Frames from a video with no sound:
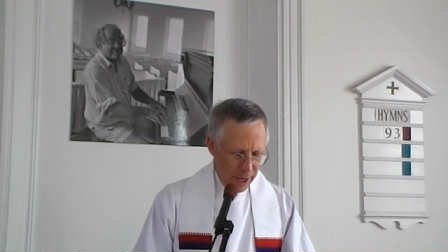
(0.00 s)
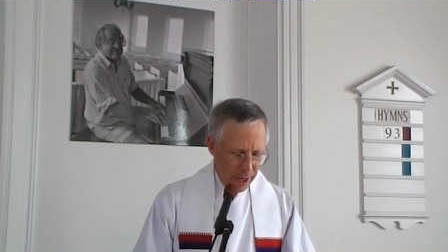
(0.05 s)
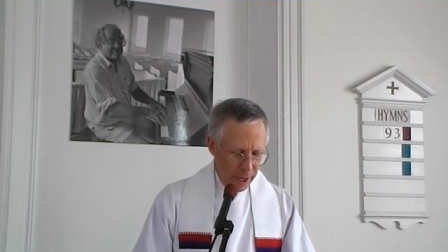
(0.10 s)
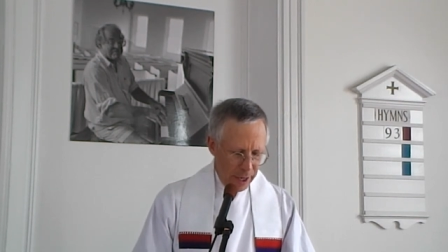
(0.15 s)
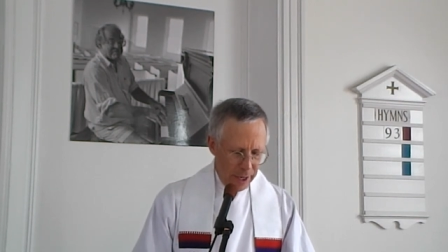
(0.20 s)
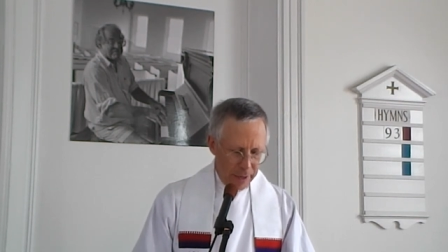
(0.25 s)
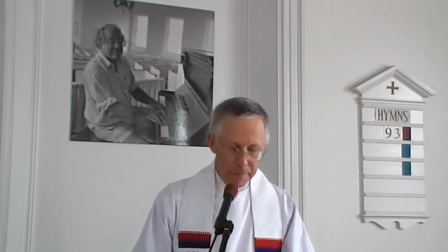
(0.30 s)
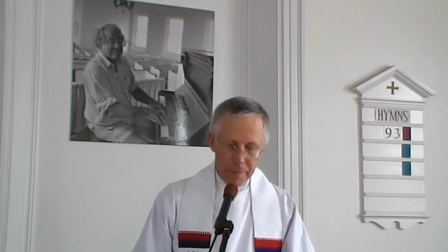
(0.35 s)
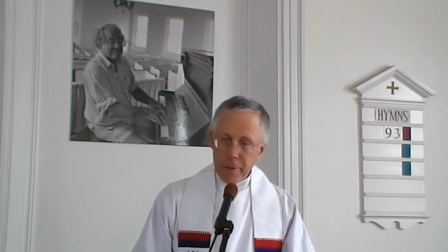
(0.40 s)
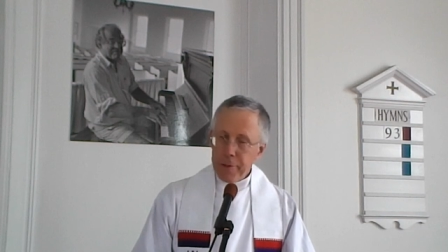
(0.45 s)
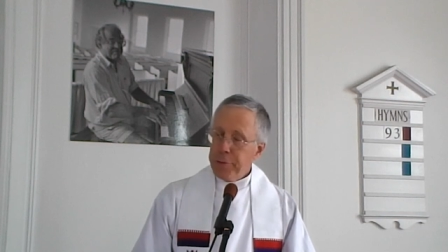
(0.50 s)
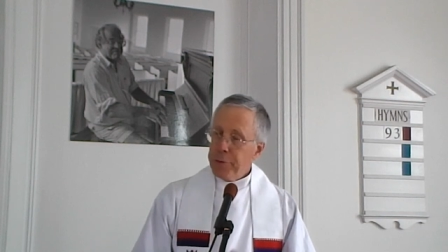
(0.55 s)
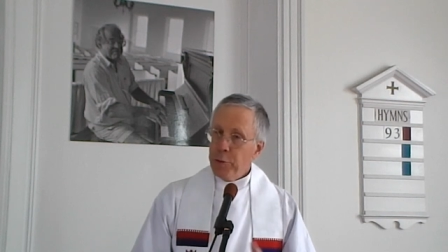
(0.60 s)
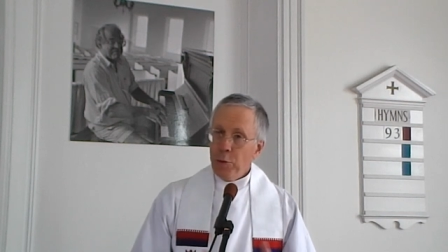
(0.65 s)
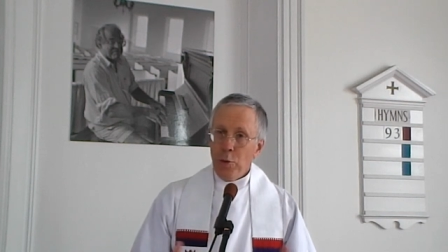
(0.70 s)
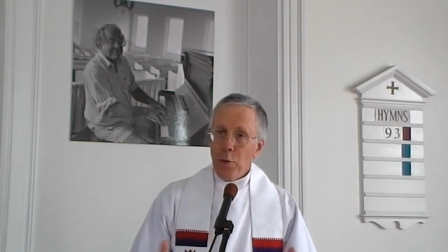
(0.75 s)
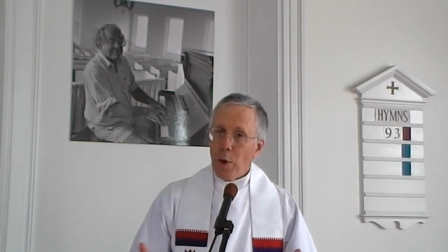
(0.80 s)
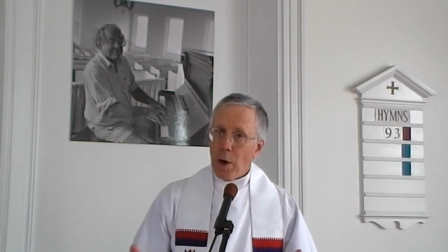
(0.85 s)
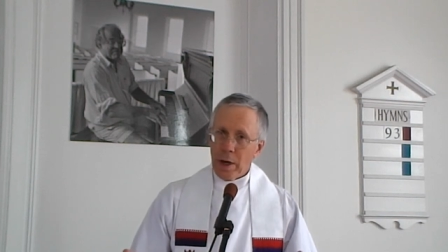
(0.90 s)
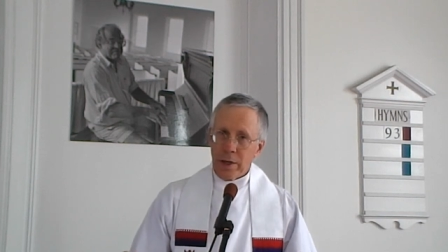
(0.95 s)
um,
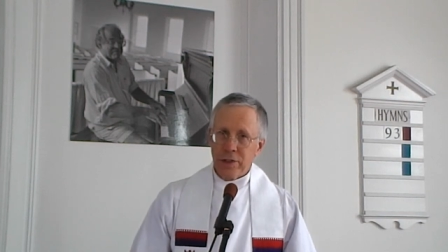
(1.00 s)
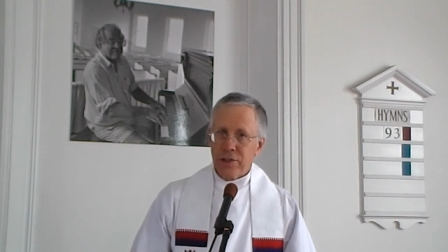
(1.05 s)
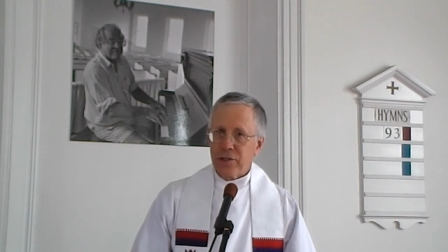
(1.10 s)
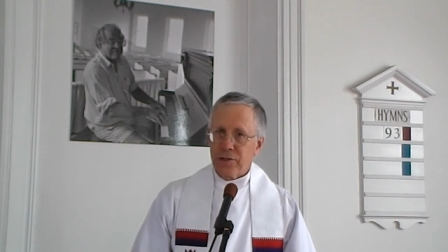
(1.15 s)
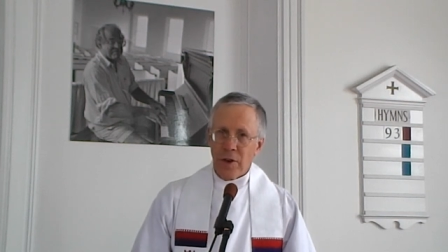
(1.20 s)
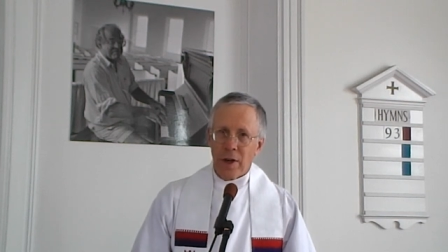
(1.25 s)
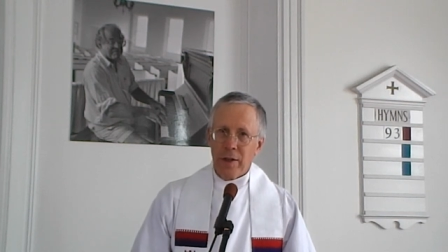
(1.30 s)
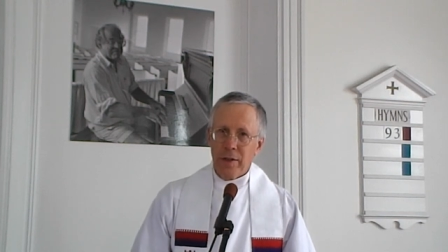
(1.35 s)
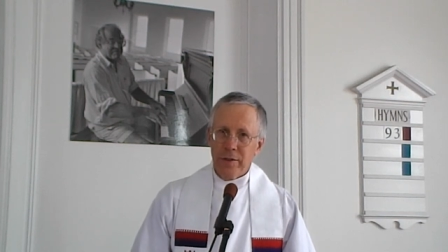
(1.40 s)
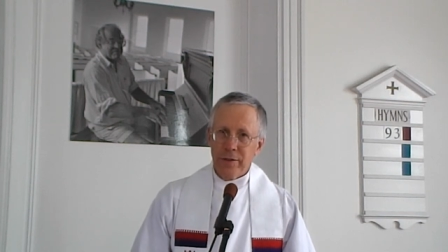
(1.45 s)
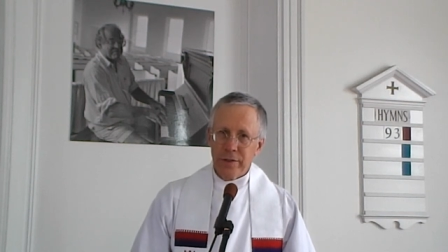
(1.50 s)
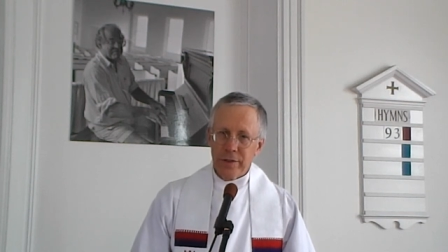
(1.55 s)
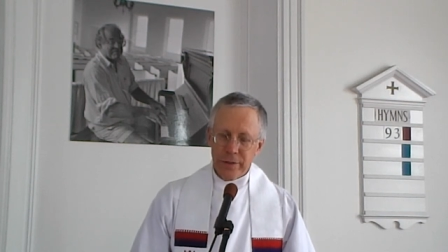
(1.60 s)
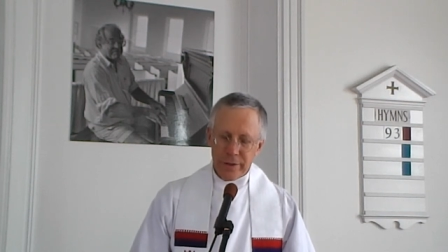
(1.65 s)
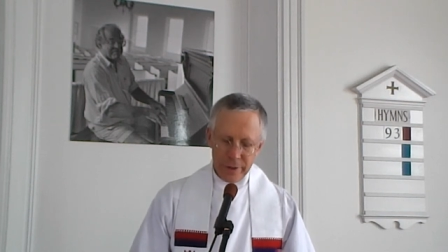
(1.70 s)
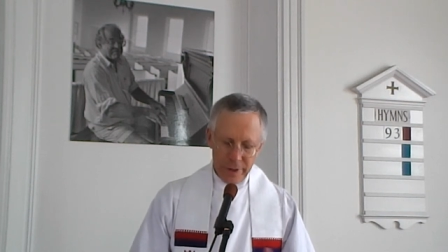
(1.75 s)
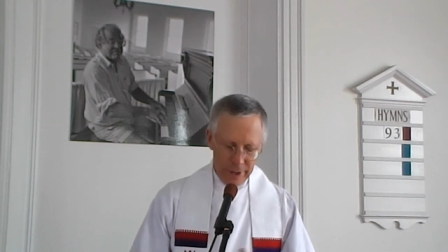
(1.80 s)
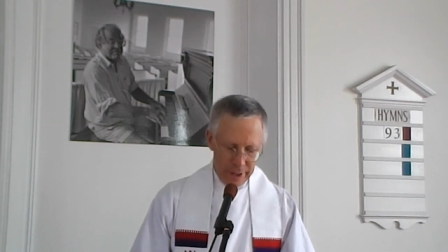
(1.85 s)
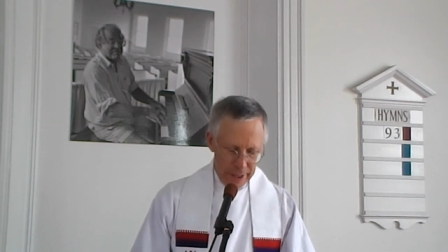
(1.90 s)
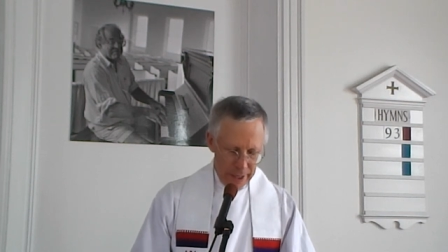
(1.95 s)
through our struggles.